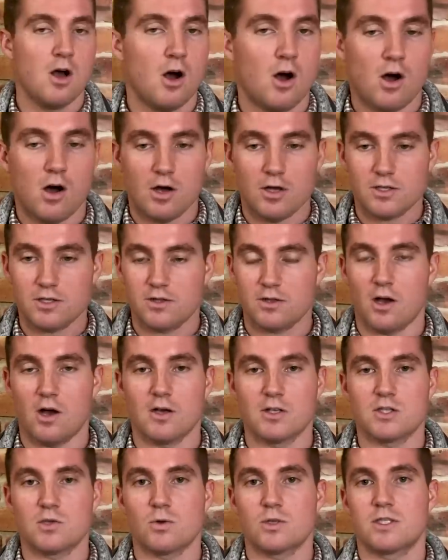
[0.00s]
all
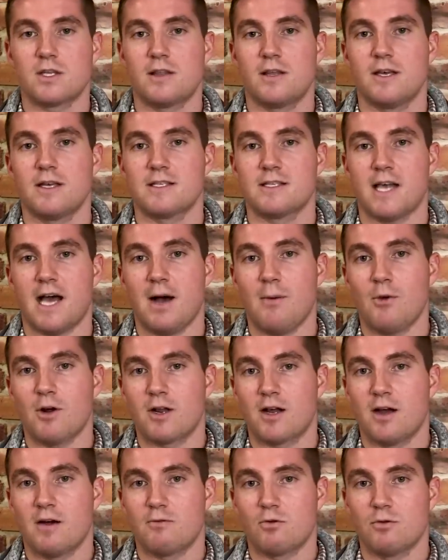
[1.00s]
sorts of things that I want
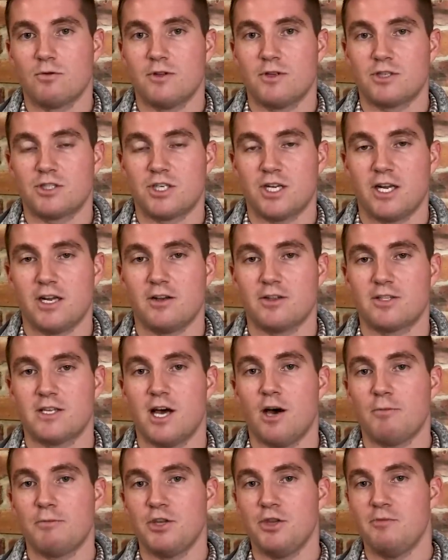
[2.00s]
to cover in this channel to
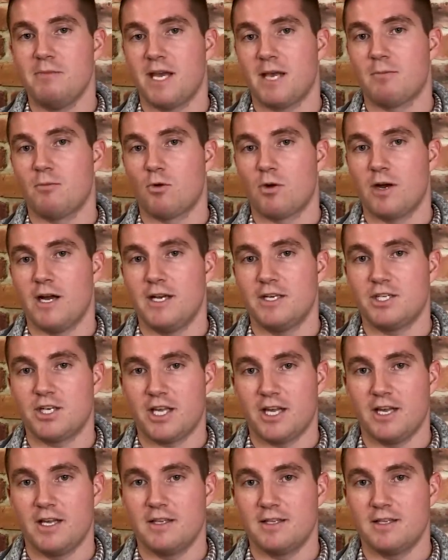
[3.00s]
help you make more educated